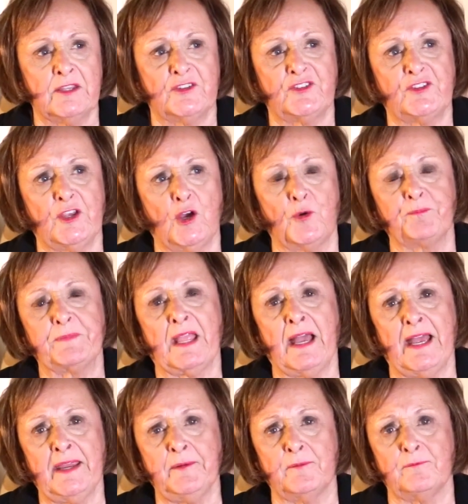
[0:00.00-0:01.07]
So
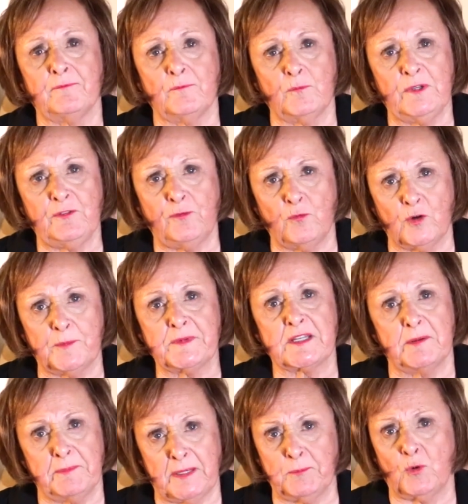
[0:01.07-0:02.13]
we formed
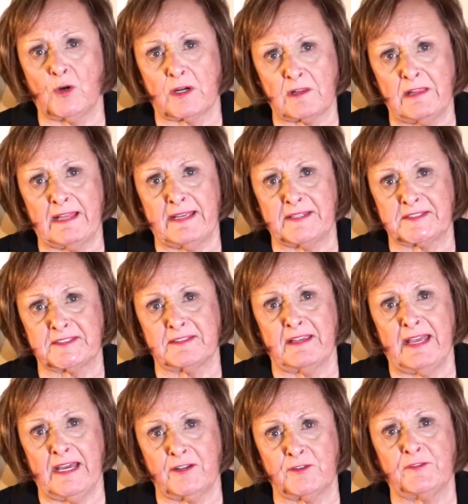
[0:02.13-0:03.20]
a memoir class
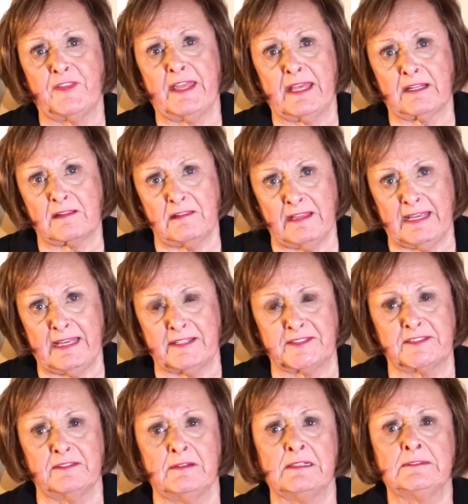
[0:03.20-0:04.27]
out of that
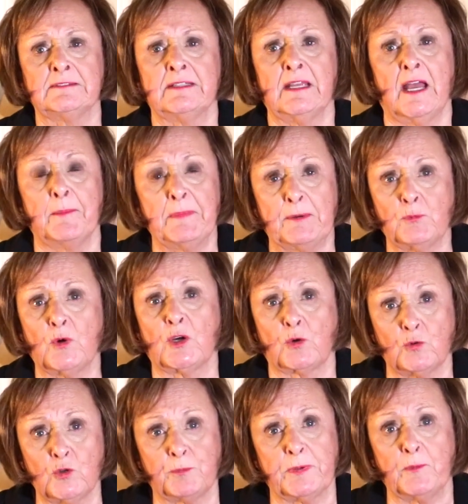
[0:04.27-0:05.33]
class, a memoir
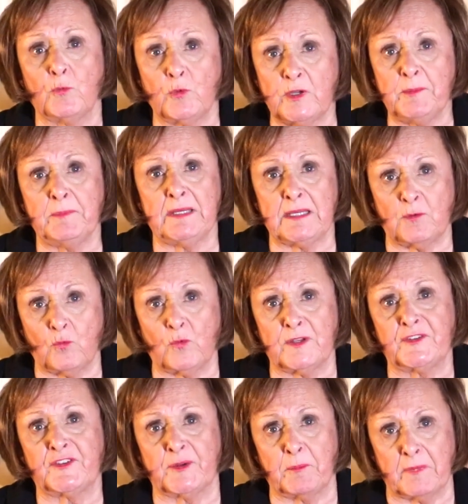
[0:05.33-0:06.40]
group, and we meet
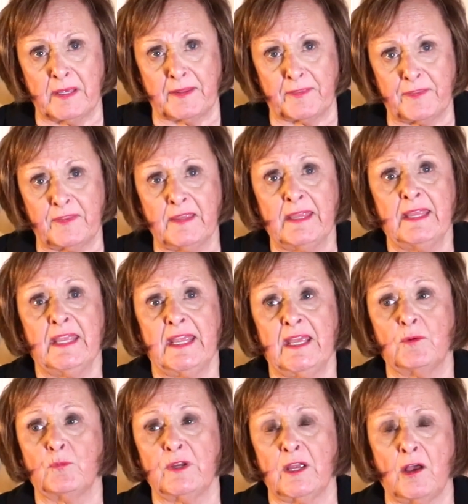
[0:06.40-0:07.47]
once a month,
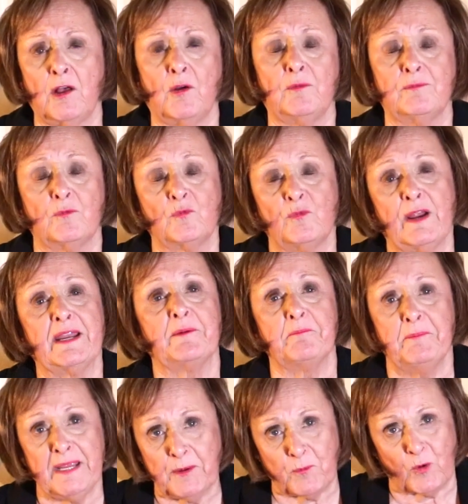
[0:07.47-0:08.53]
and we all write
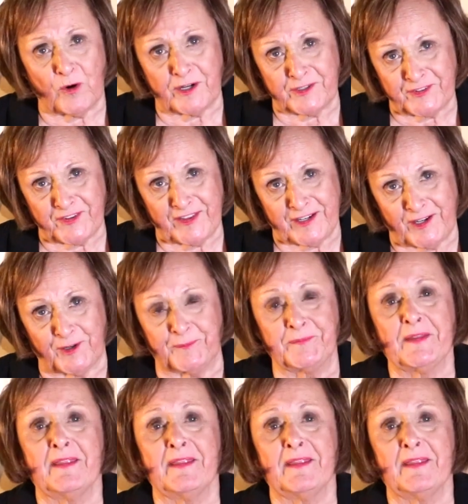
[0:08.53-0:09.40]
memoirs there,